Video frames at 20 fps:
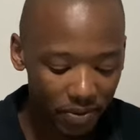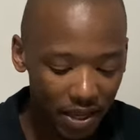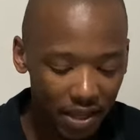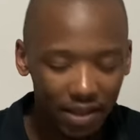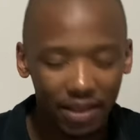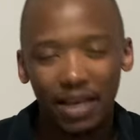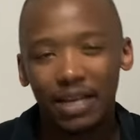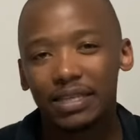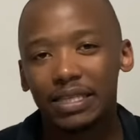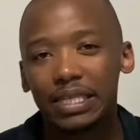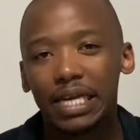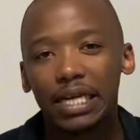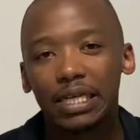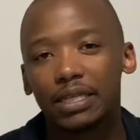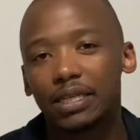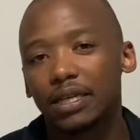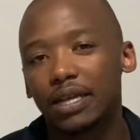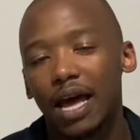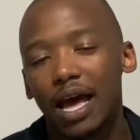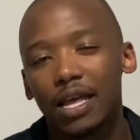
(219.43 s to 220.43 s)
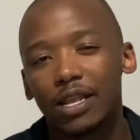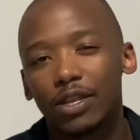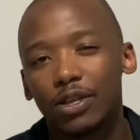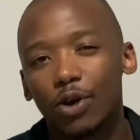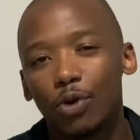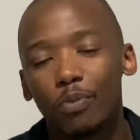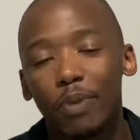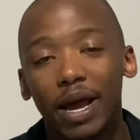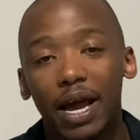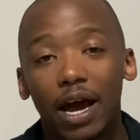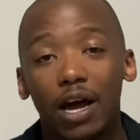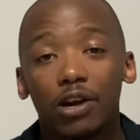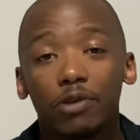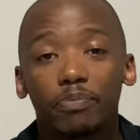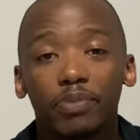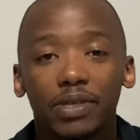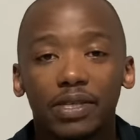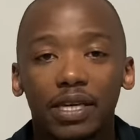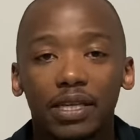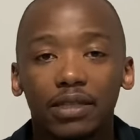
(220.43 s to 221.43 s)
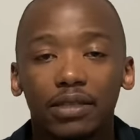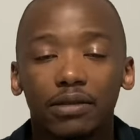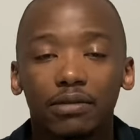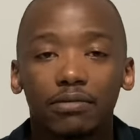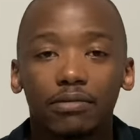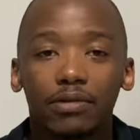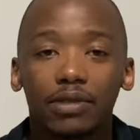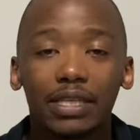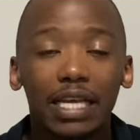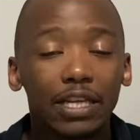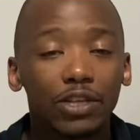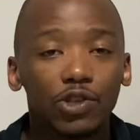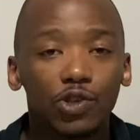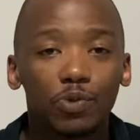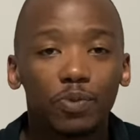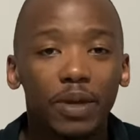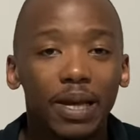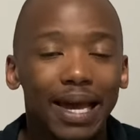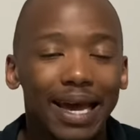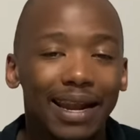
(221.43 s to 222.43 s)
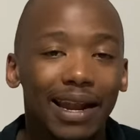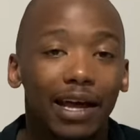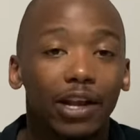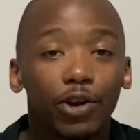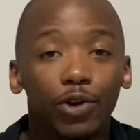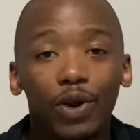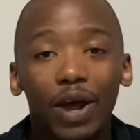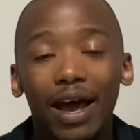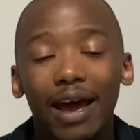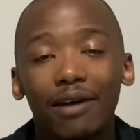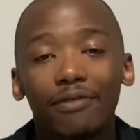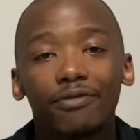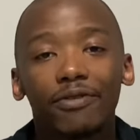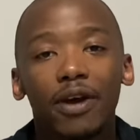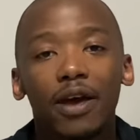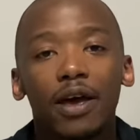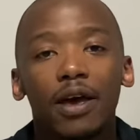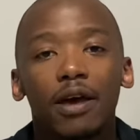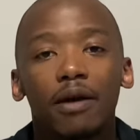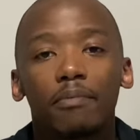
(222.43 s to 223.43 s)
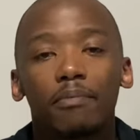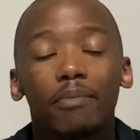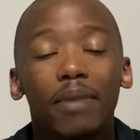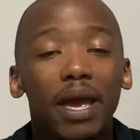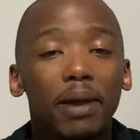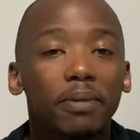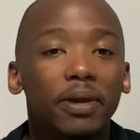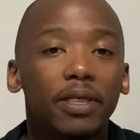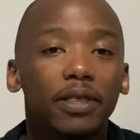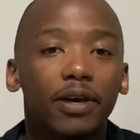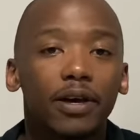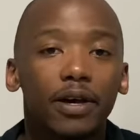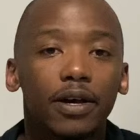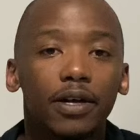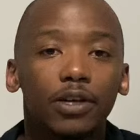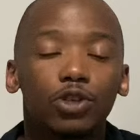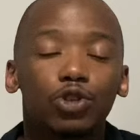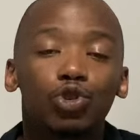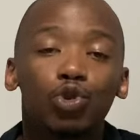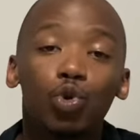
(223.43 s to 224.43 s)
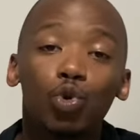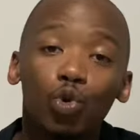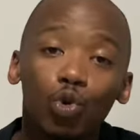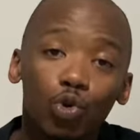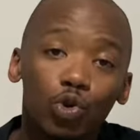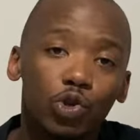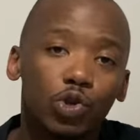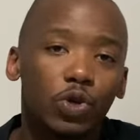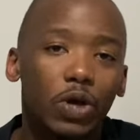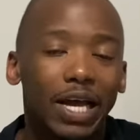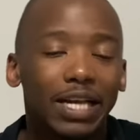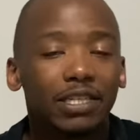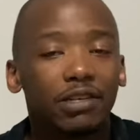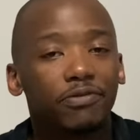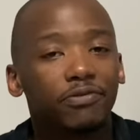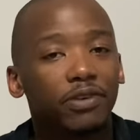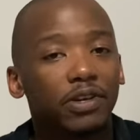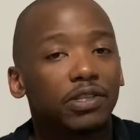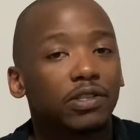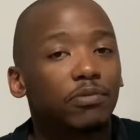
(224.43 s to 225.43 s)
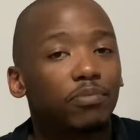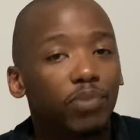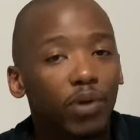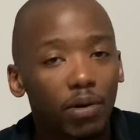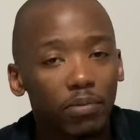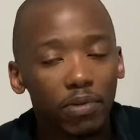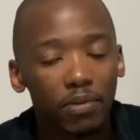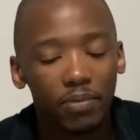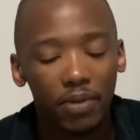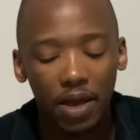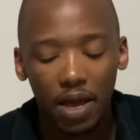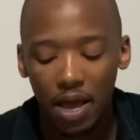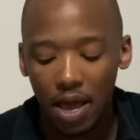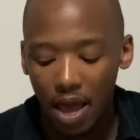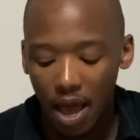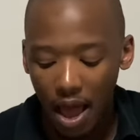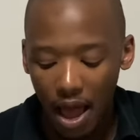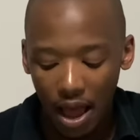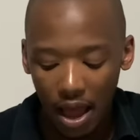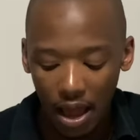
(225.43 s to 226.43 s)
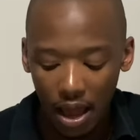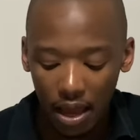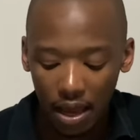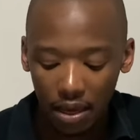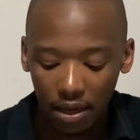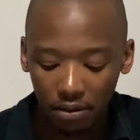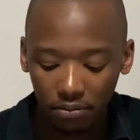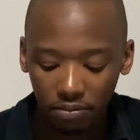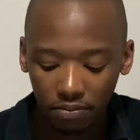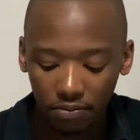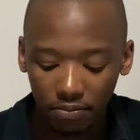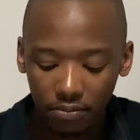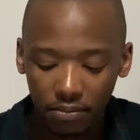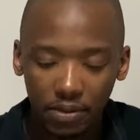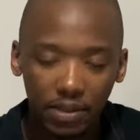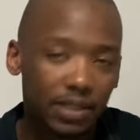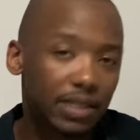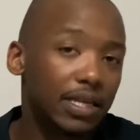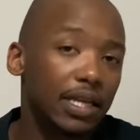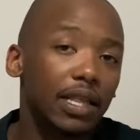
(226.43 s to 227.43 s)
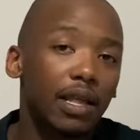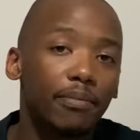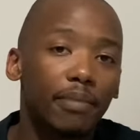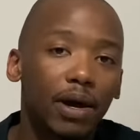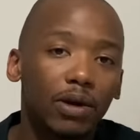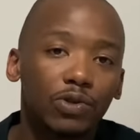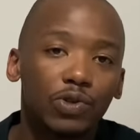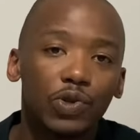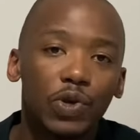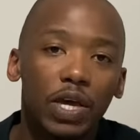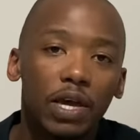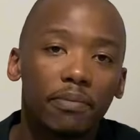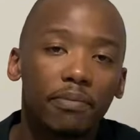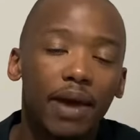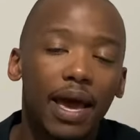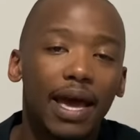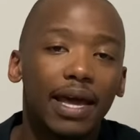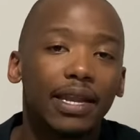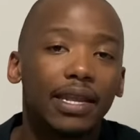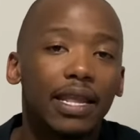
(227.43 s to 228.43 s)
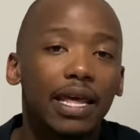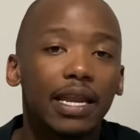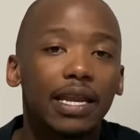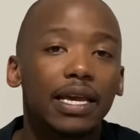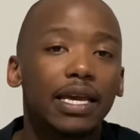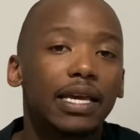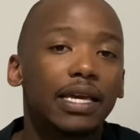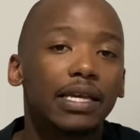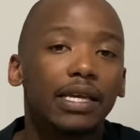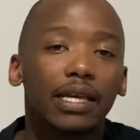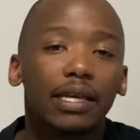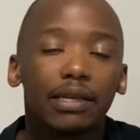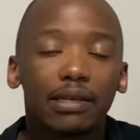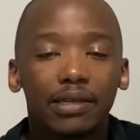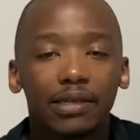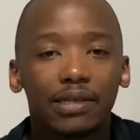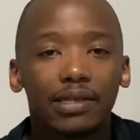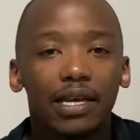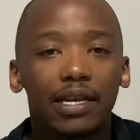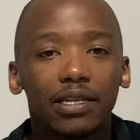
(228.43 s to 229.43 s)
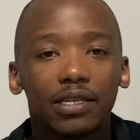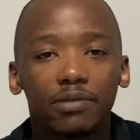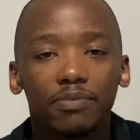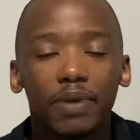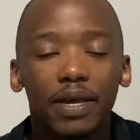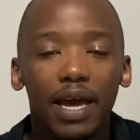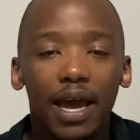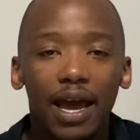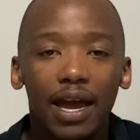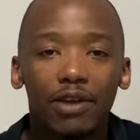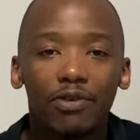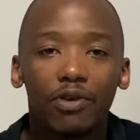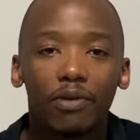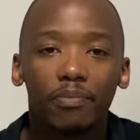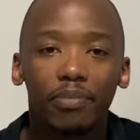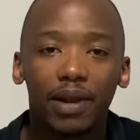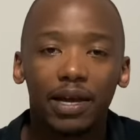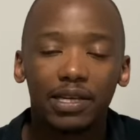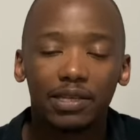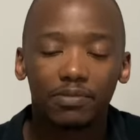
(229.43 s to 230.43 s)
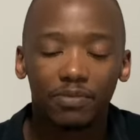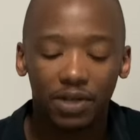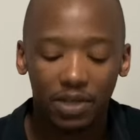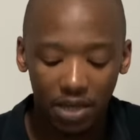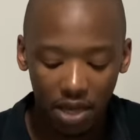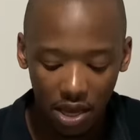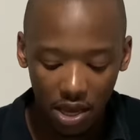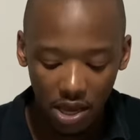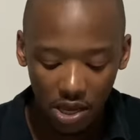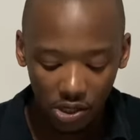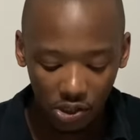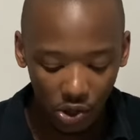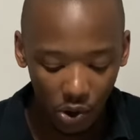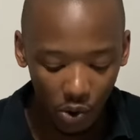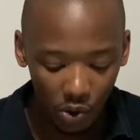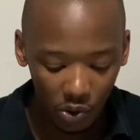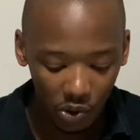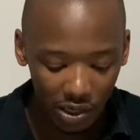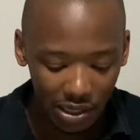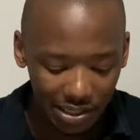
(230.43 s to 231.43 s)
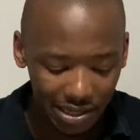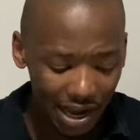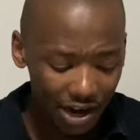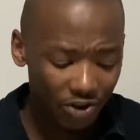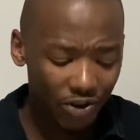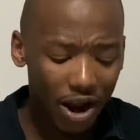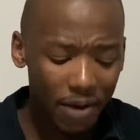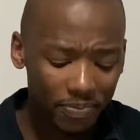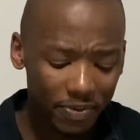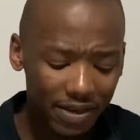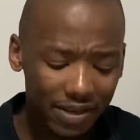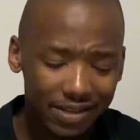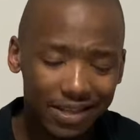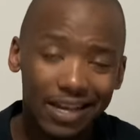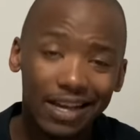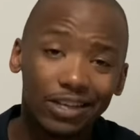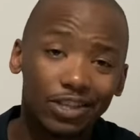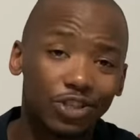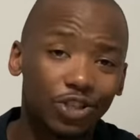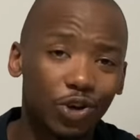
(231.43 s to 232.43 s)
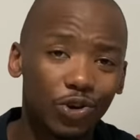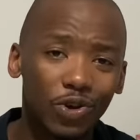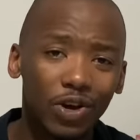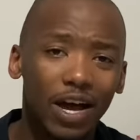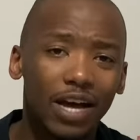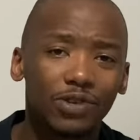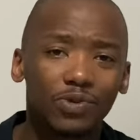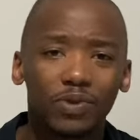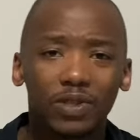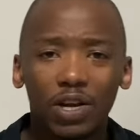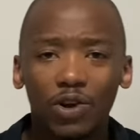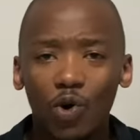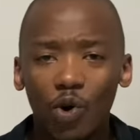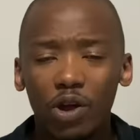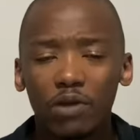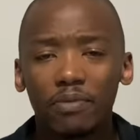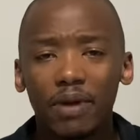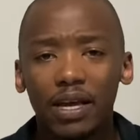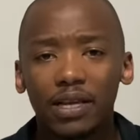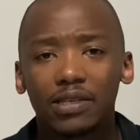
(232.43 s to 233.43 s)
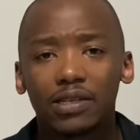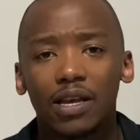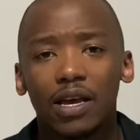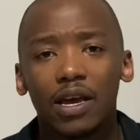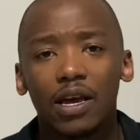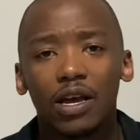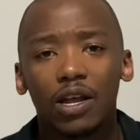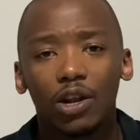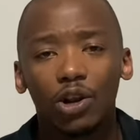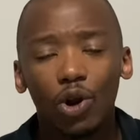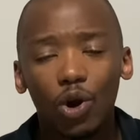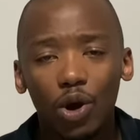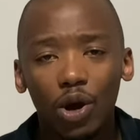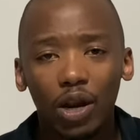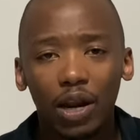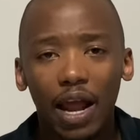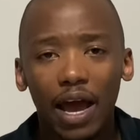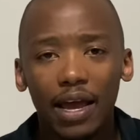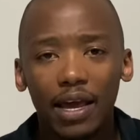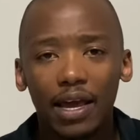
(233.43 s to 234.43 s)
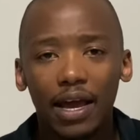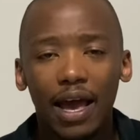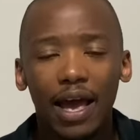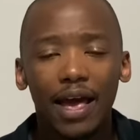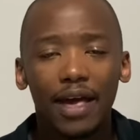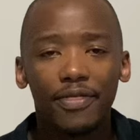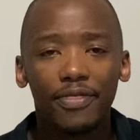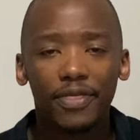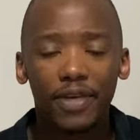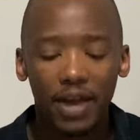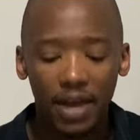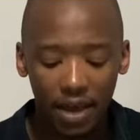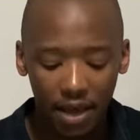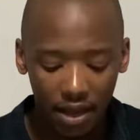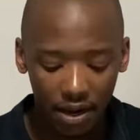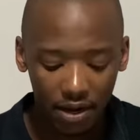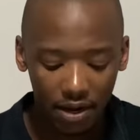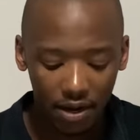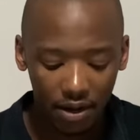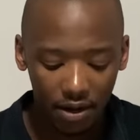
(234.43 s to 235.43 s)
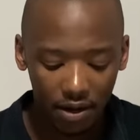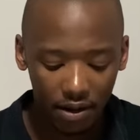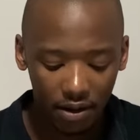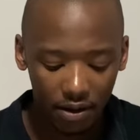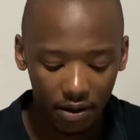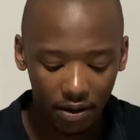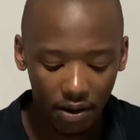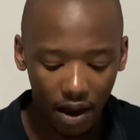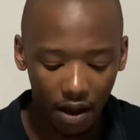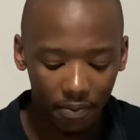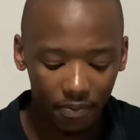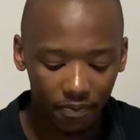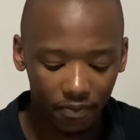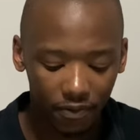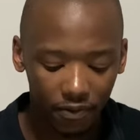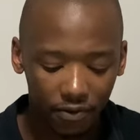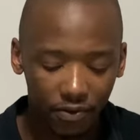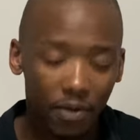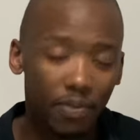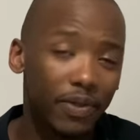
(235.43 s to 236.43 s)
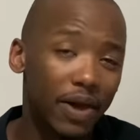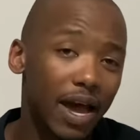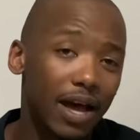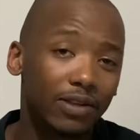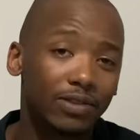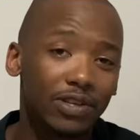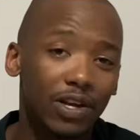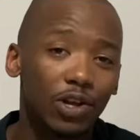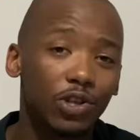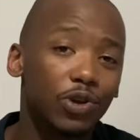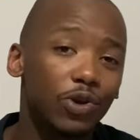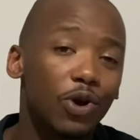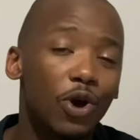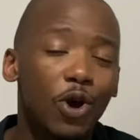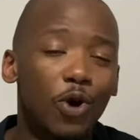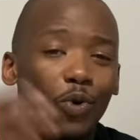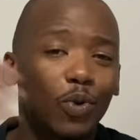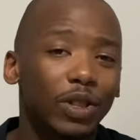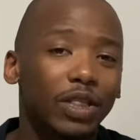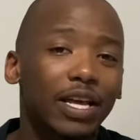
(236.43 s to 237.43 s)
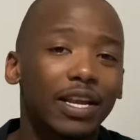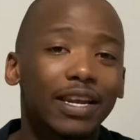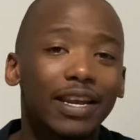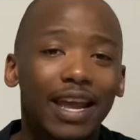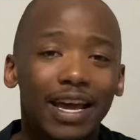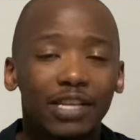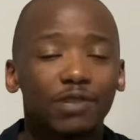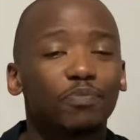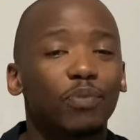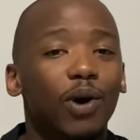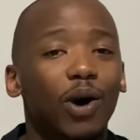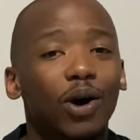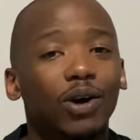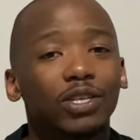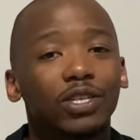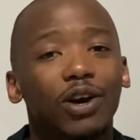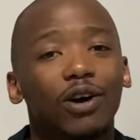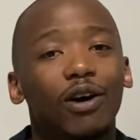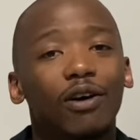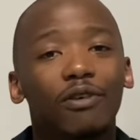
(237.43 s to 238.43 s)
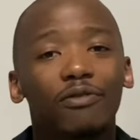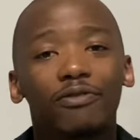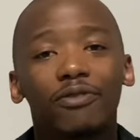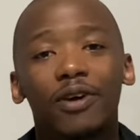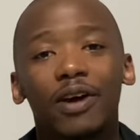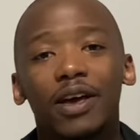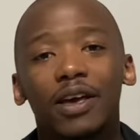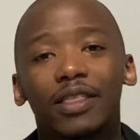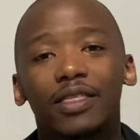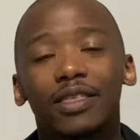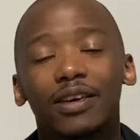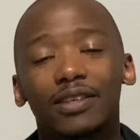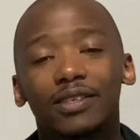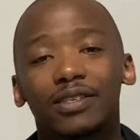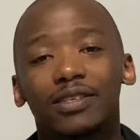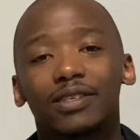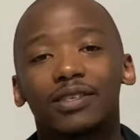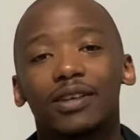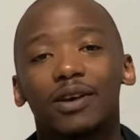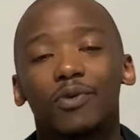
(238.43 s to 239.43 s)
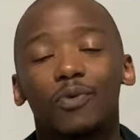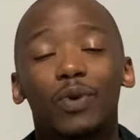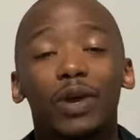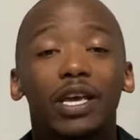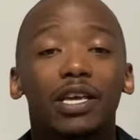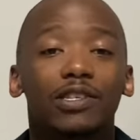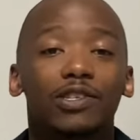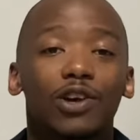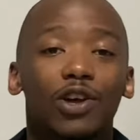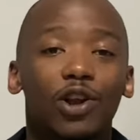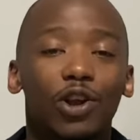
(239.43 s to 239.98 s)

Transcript: things that don't make 100% sense to me, and I don't have maybe the tools to actually fix the problem, I send them out to him and then he sends me a replacement. So let's unwrap this thing, show you guys what the coin mix look like, and then yeah, from there I'll tell you what the next part of this week is going